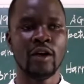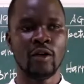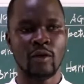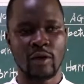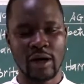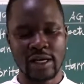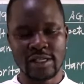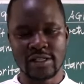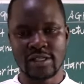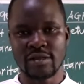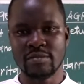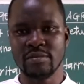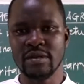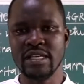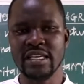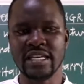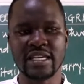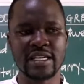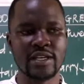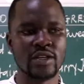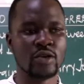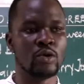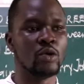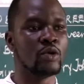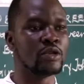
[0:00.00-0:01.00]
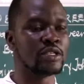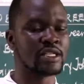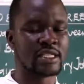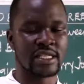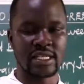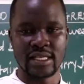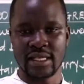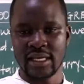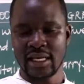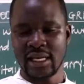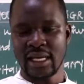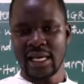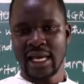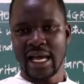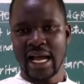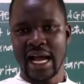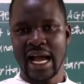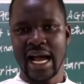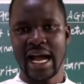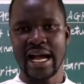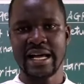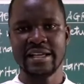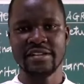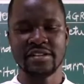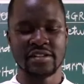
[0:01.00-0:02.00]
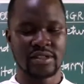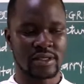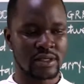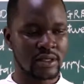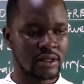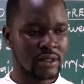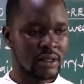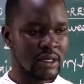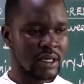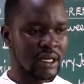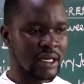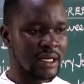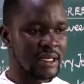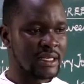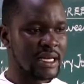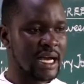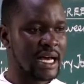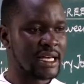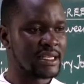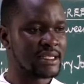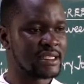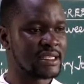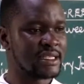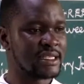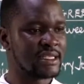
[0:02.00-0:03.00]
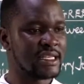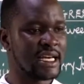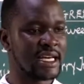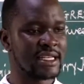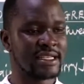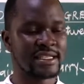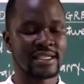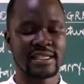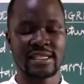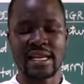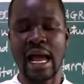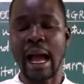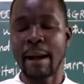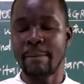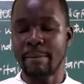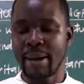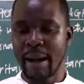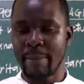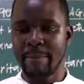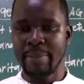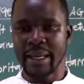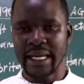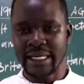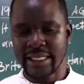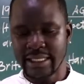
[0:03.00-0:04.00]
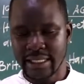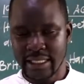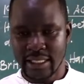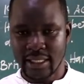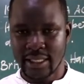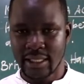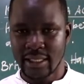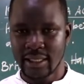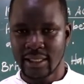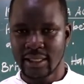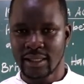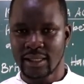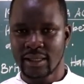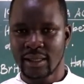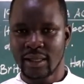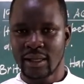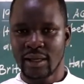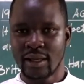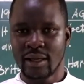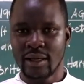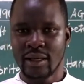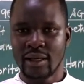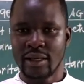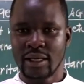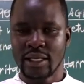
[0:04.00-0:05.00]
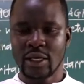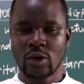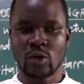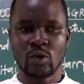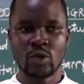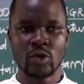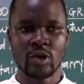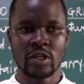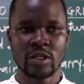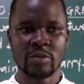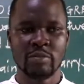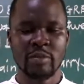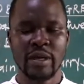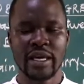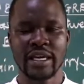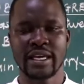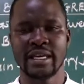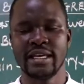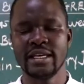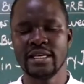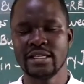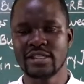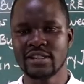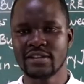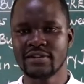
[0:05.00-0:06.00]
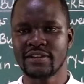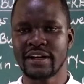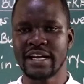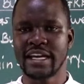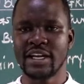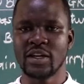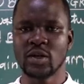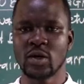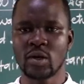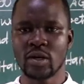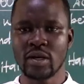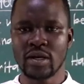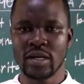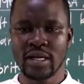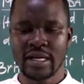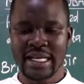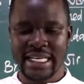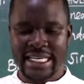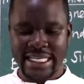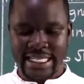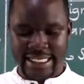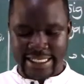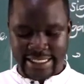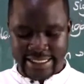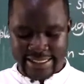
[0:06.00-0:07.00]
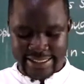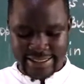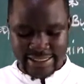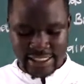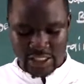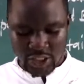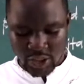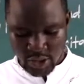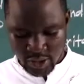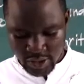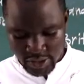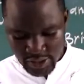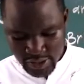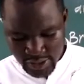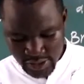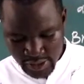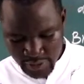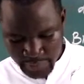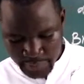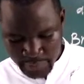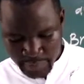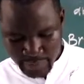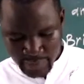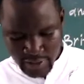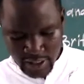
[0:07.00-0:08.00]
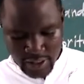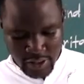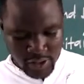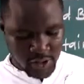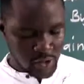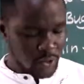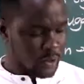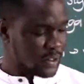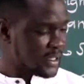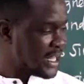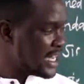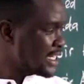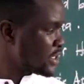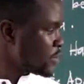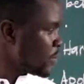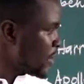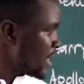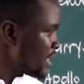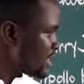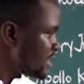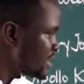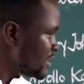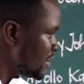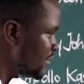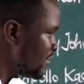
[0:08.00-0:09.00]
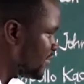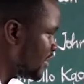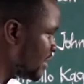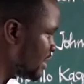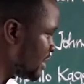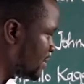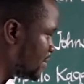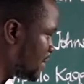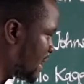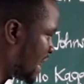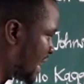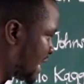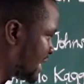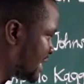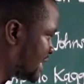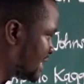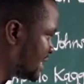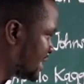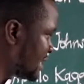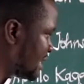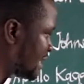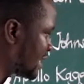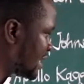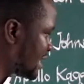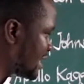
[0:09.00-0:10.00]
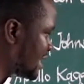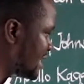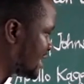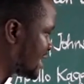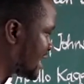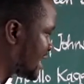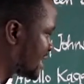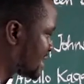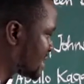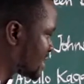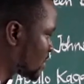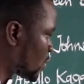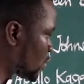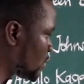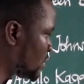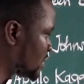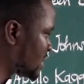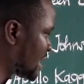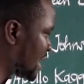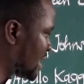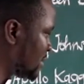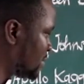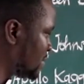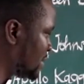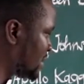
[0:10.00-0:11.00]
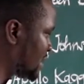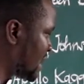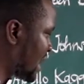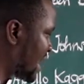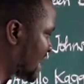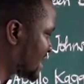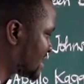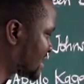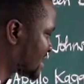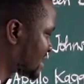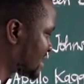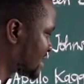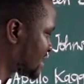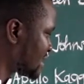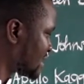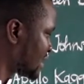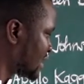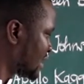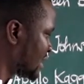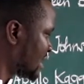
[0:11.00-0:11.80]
was being used as just a puppet. He could not make his final decisions. So that was very bad, in that we shall be asked